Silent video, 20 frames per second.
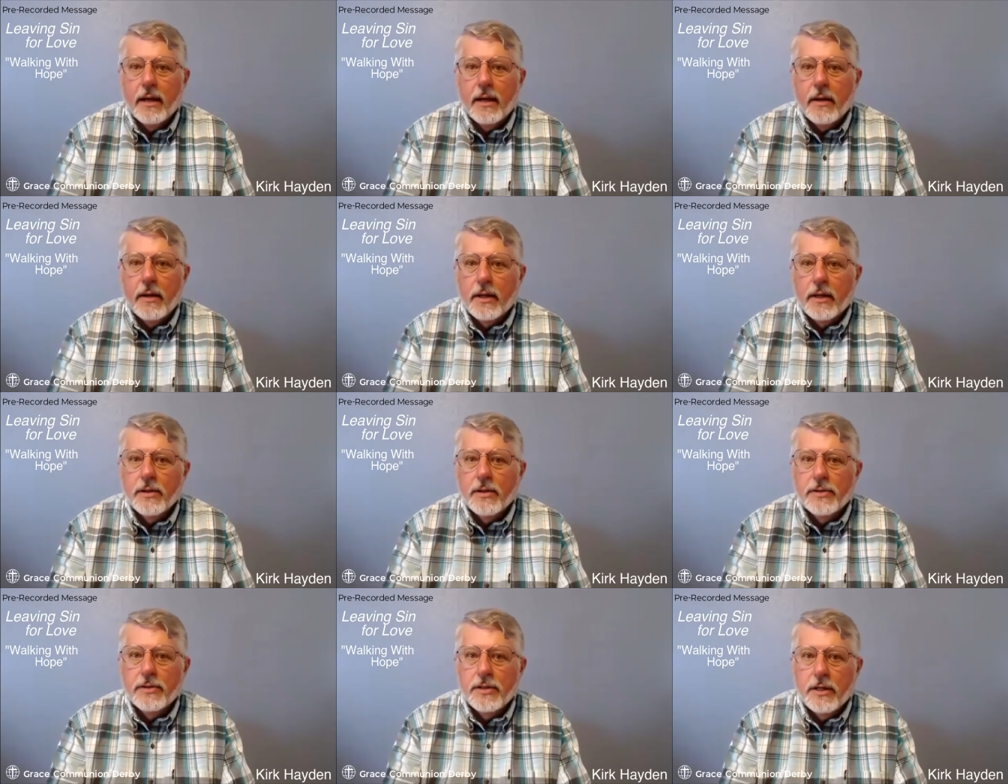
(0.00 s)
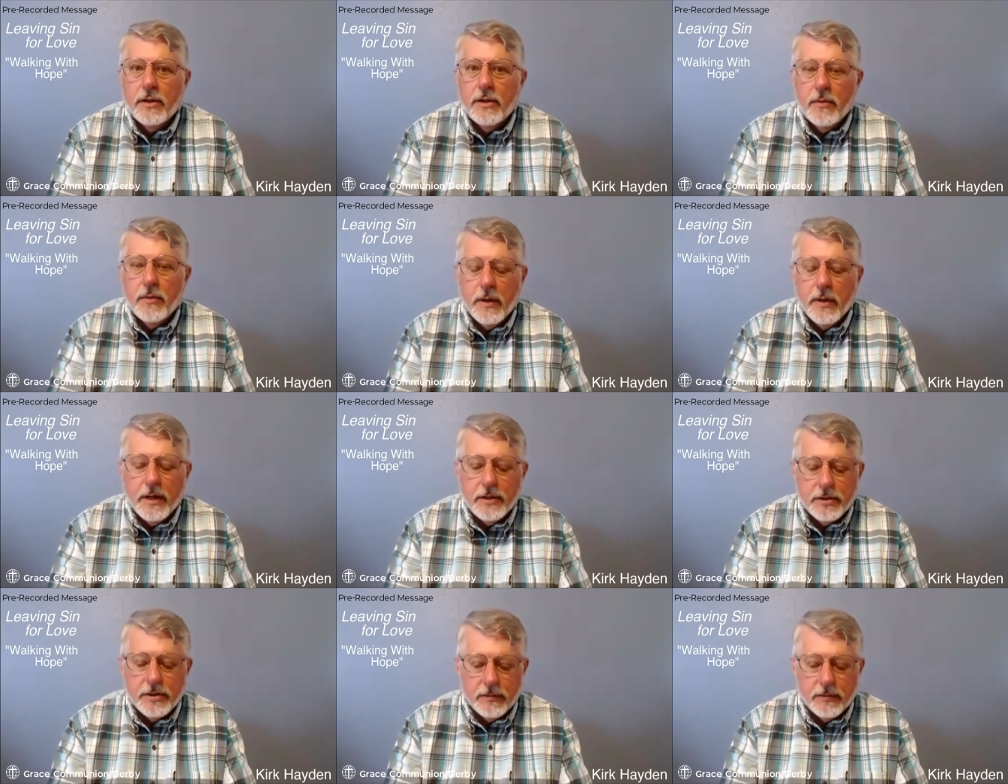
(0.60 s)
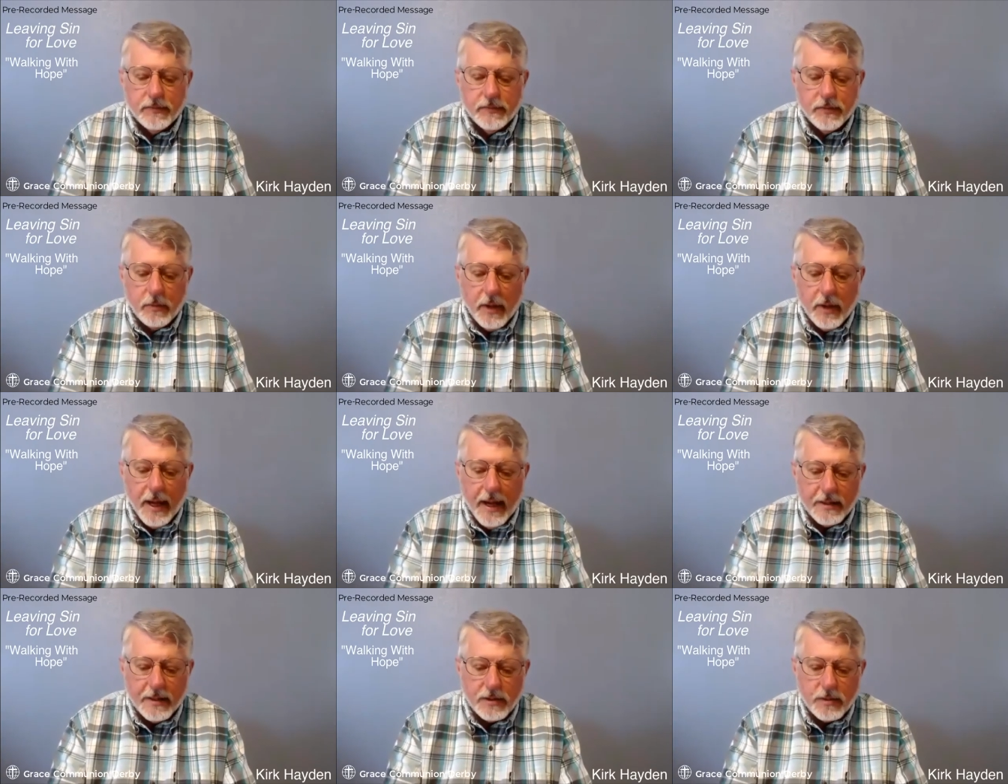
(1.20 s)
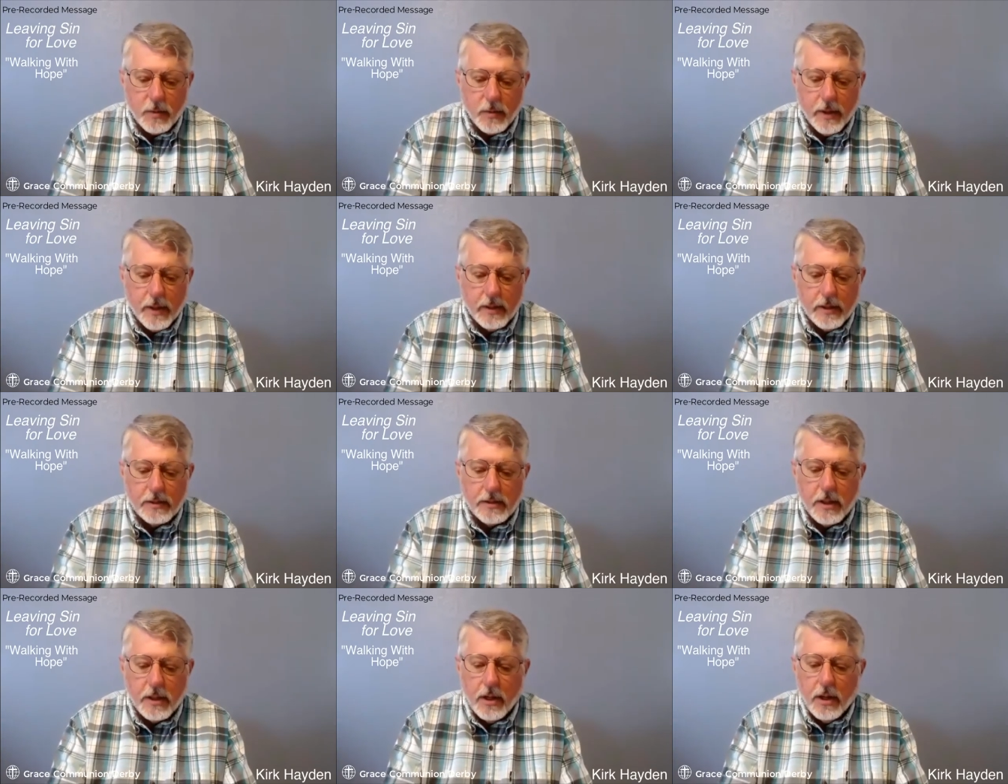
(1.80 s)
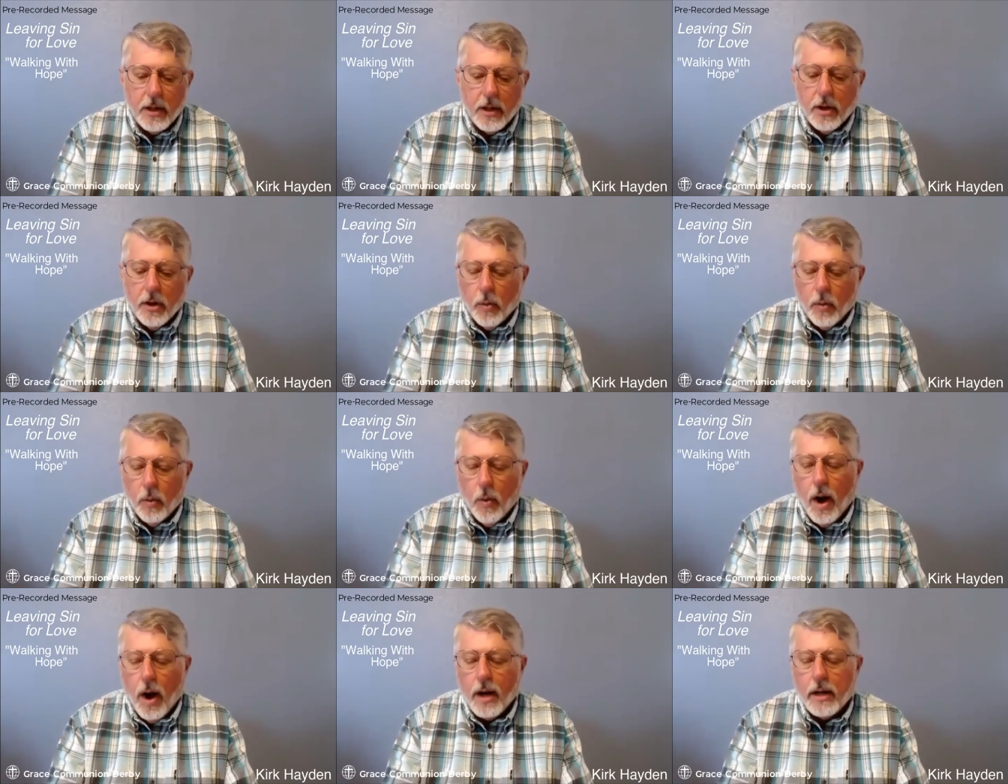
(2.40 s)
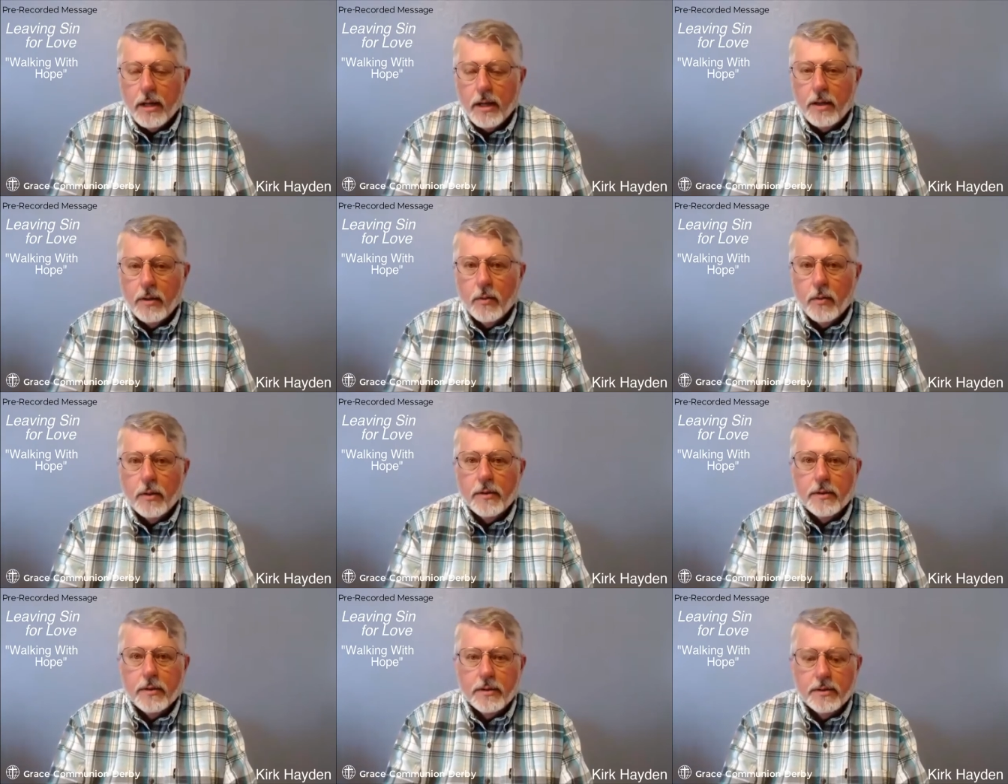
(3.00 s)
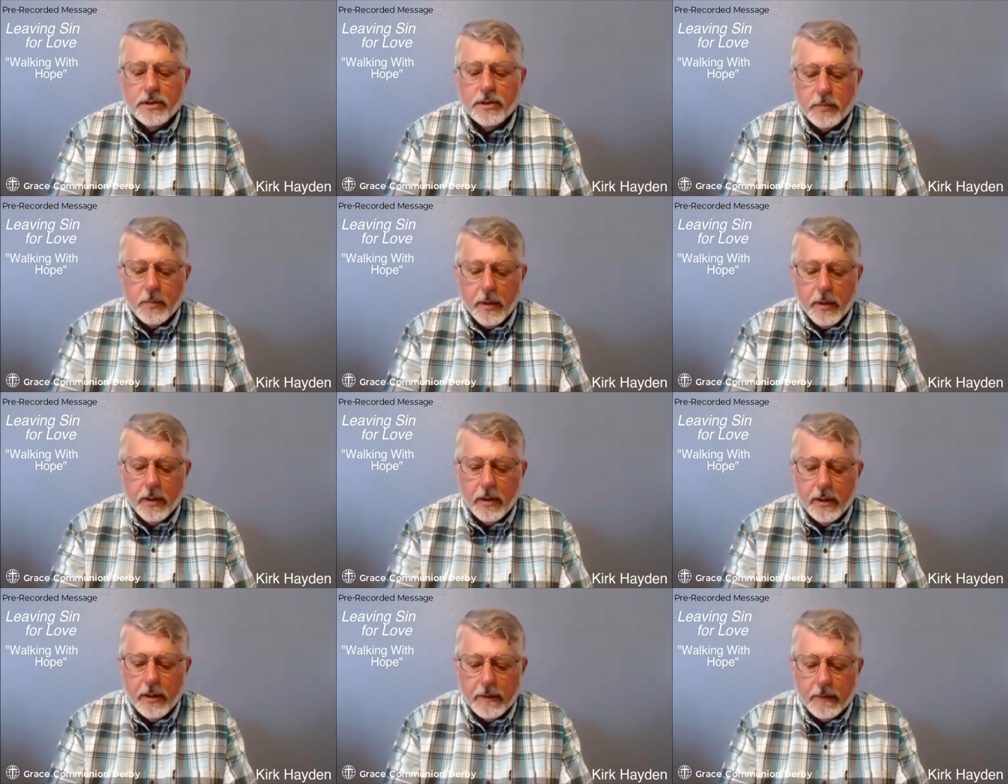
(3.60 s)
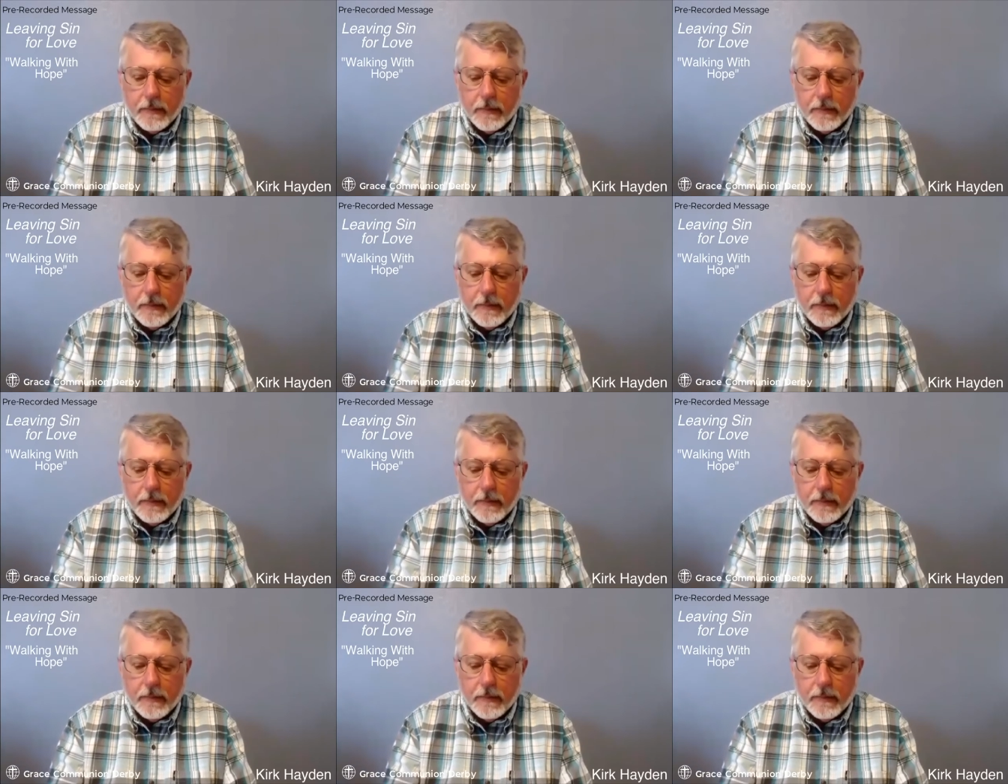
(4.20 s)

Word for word: a continuation from last week's Walking with the Spirit.